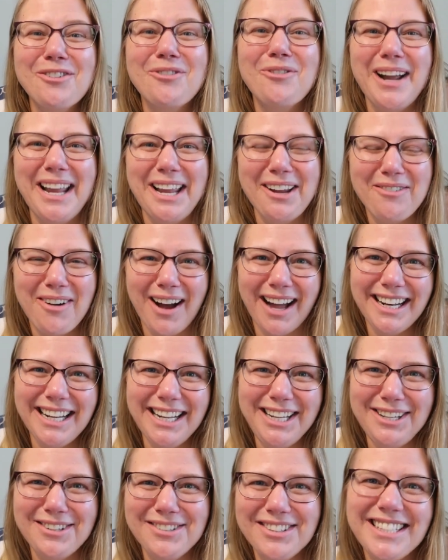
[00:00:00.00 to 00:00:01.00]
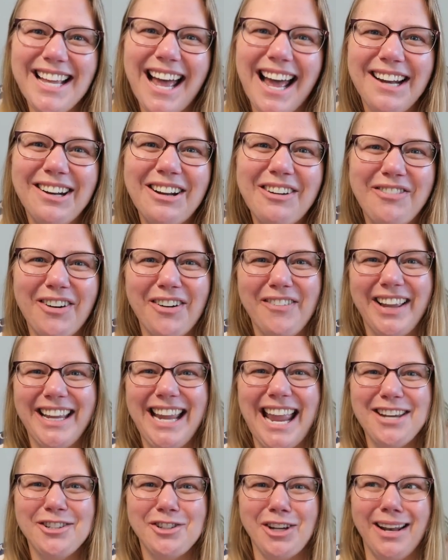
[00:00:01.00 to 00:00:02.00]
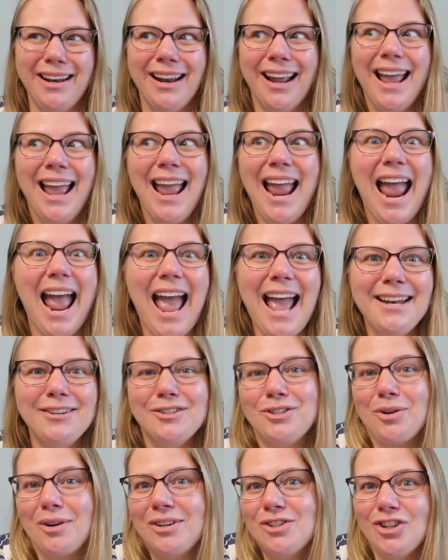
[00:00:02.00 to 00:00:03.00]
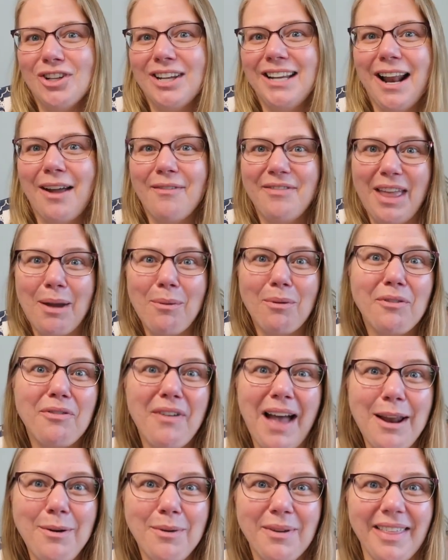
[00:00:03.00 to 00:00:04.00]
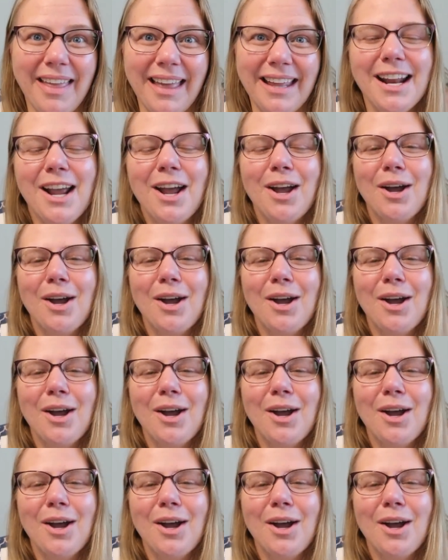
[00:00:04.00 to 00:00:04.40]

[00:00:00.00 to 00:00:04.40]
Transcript: We want to use that for vacation. And strangely enough, they were fine with it.